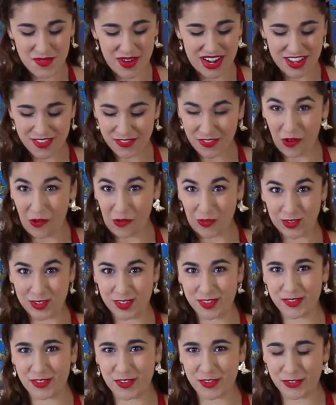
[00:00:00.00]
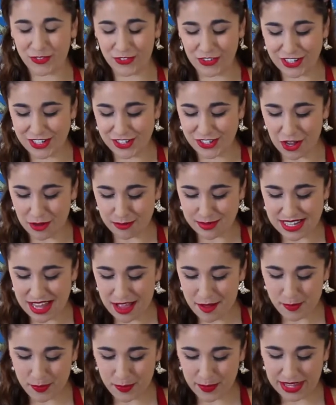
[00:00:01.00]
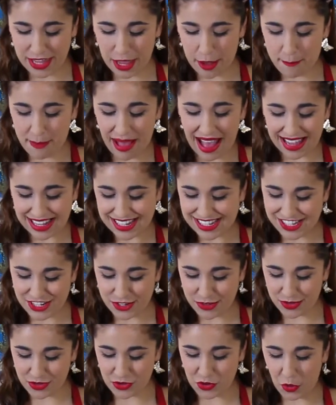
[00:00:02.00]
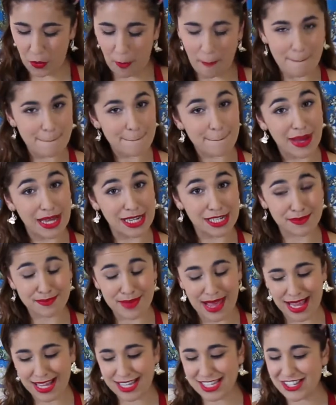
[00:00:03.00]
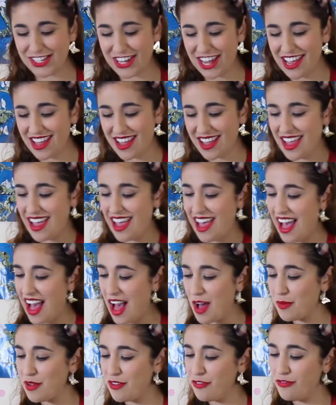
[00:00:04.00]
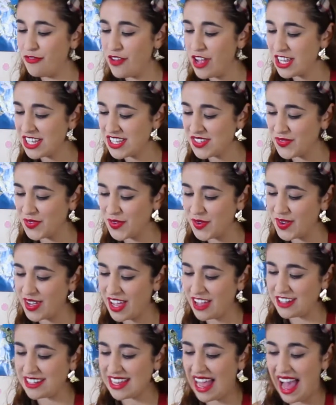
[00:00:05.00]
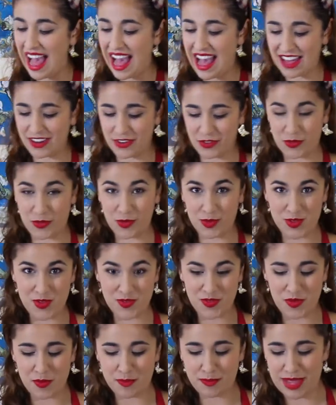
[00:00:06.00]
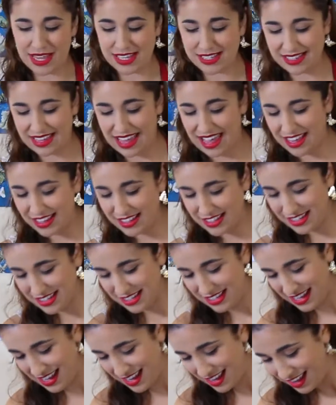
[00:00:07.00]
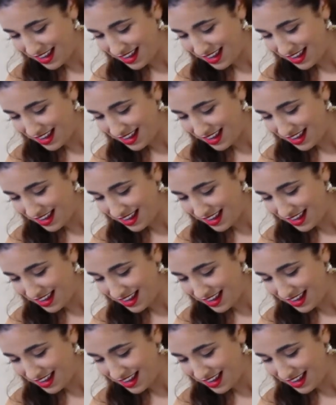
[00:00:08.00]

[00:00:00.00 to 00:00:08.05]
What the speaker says: when you've got all of your fruit chopped up, we go back to your mud mixture, and we're first of all going to add all of your biscuits.